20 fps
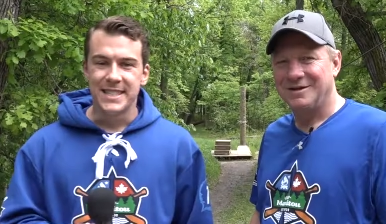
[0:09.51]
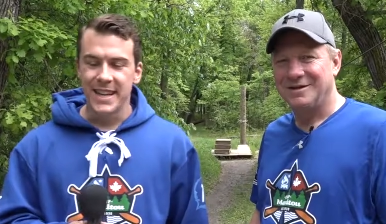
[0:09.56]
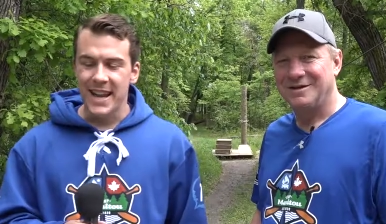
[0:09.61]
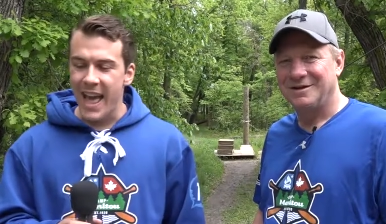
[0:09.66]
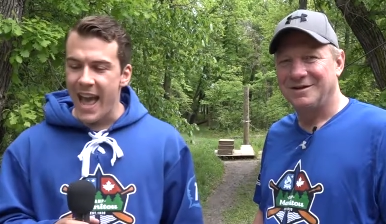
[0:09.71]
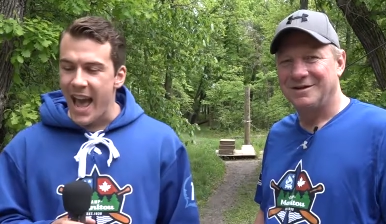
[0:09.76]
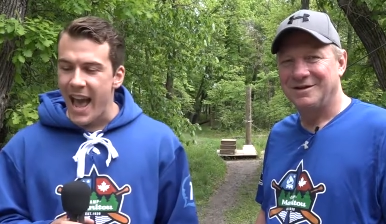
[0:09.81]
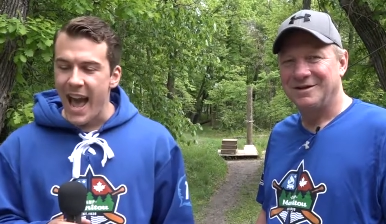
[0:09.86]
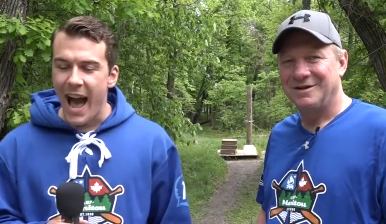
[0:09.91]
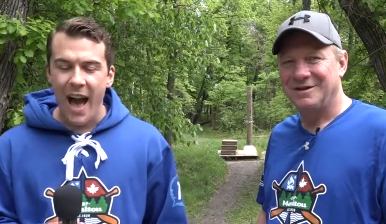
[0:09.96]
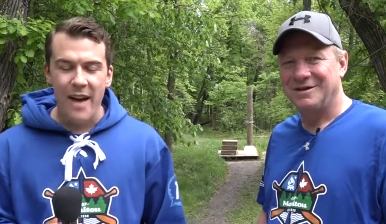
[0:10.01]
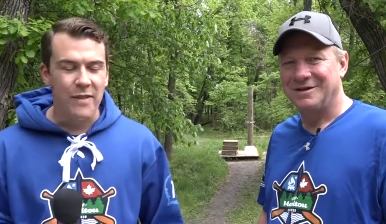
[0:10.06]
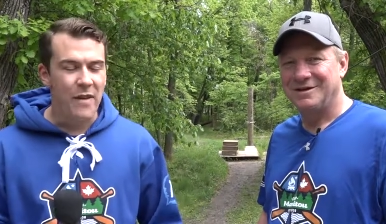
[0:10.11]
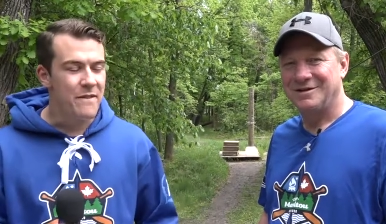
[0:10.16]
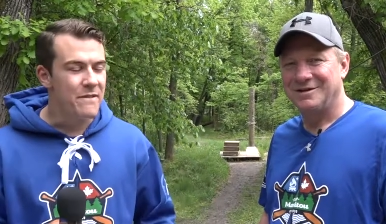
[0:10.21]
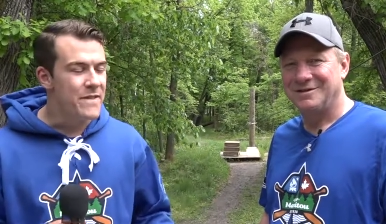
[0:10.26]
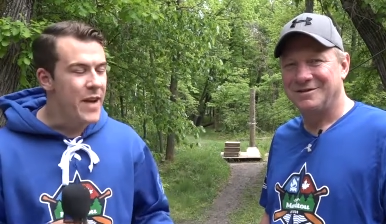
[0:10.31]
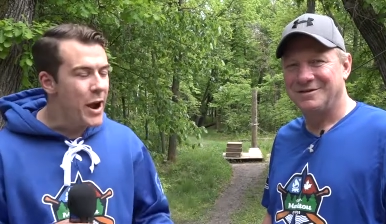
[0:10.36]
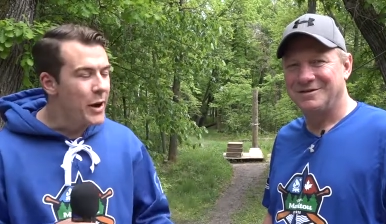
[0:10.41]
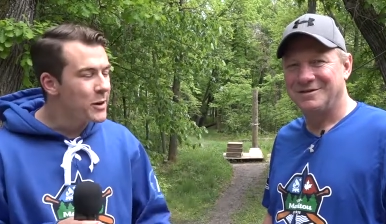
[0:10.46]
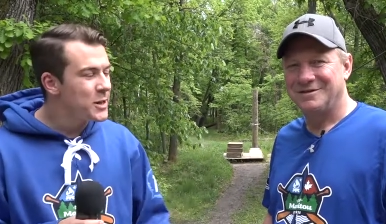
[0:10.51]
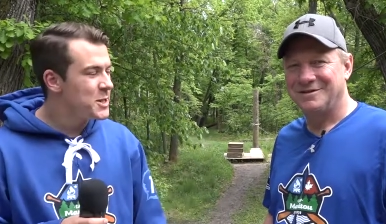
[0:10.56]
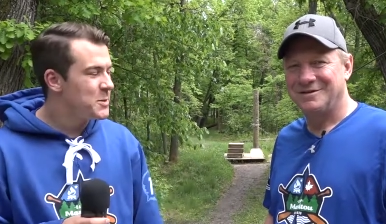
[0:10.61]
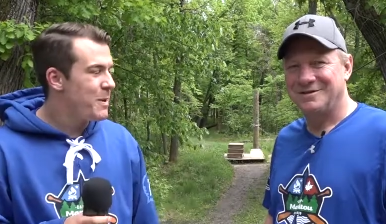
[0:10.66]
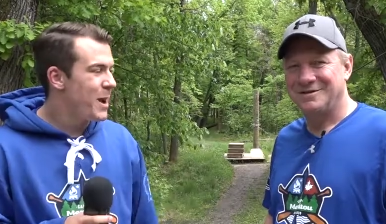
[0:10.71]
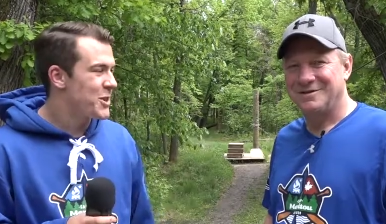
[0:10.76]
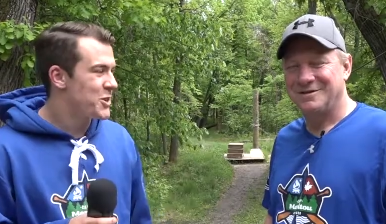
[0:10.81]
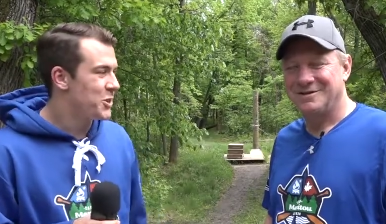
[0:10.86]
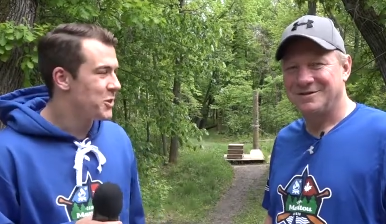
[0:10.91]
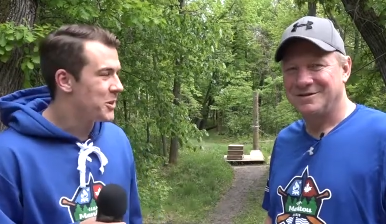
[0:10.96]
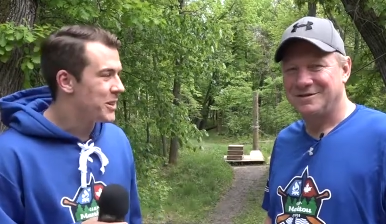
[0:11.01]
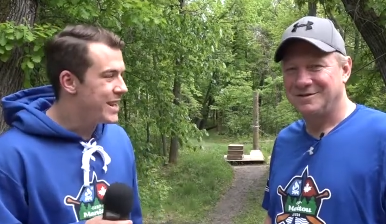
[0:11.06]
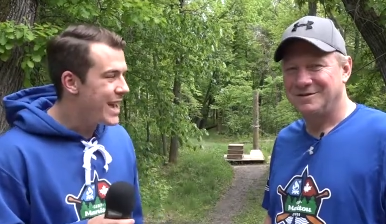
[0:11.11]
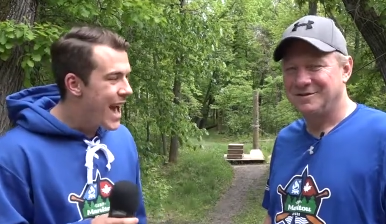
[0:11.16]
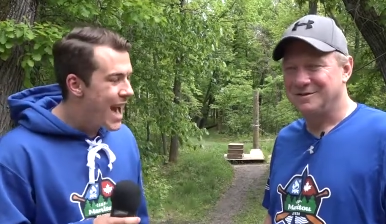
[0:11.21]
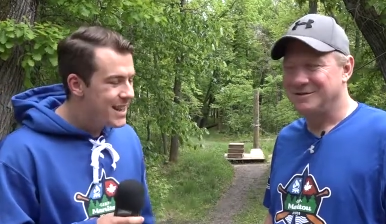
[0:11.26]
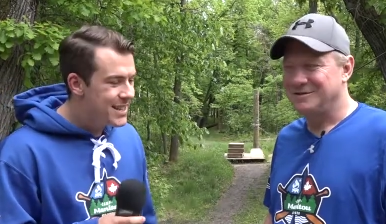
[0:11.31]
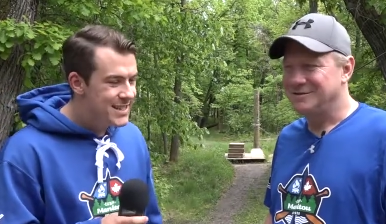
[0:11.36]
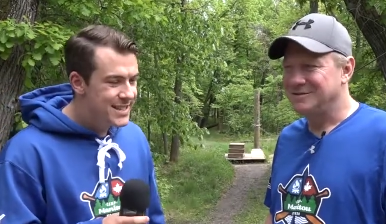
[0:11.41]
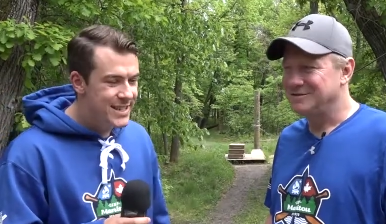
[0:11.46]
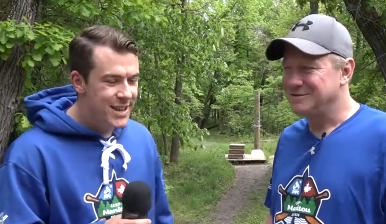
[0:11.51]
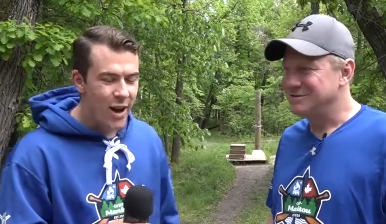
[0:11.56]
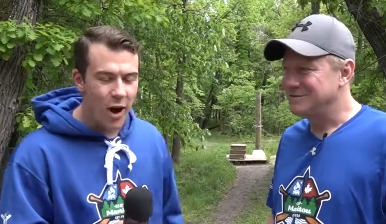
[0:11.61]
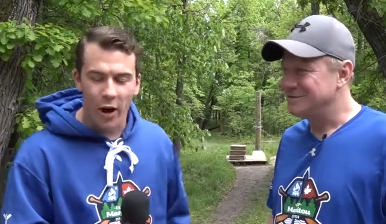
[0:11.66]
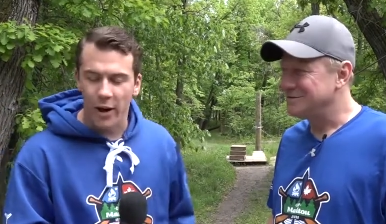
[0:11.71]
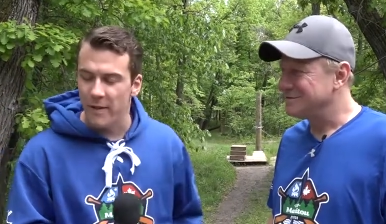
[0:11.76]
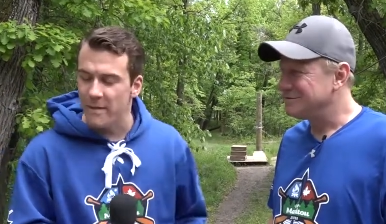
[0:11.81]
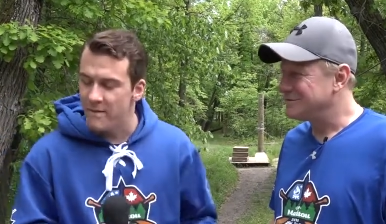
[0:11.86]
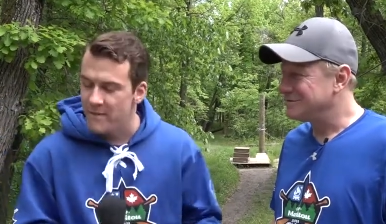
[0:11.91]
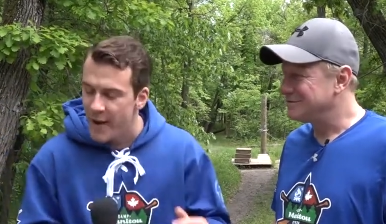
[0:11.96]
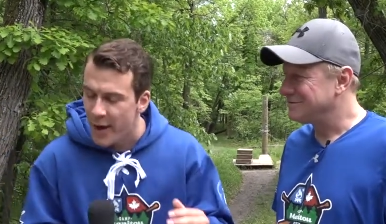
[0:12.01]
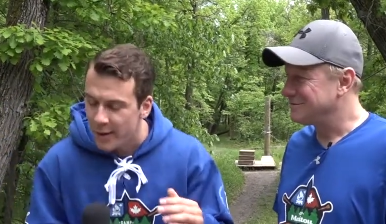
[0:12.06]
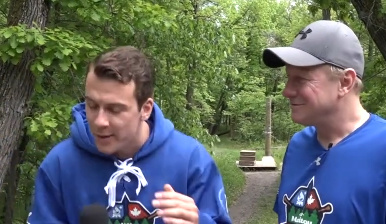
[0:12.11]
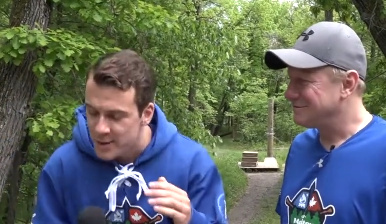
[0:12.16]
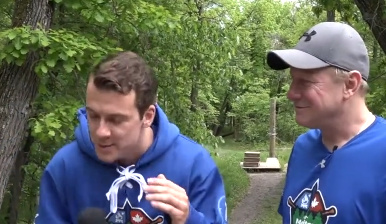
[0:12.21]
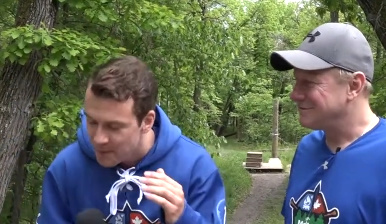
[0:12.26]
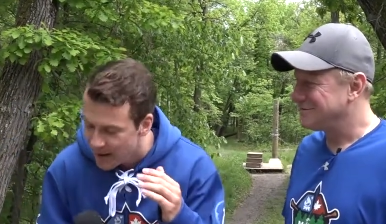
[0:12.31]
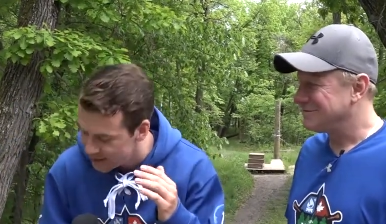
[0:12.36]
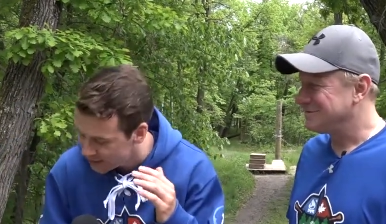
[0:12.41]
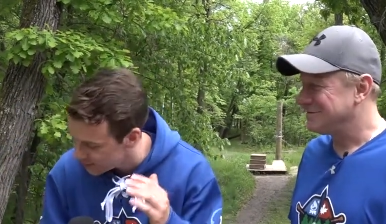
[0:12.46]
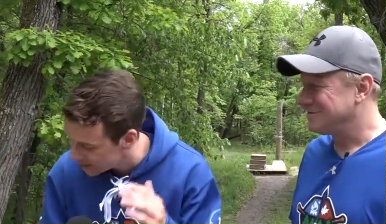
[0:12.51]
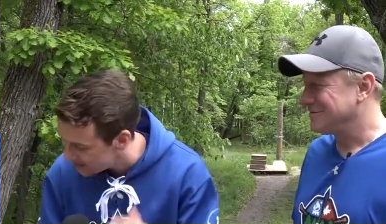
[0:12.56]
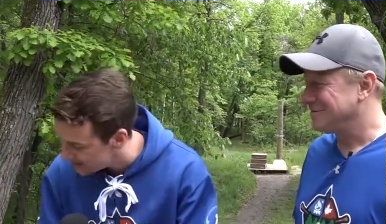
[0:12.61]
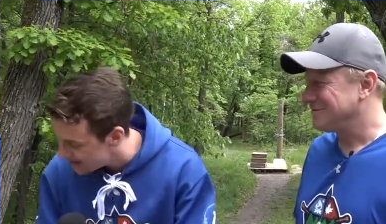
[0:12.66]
Speaker 1: Today I have a very special guest on a very special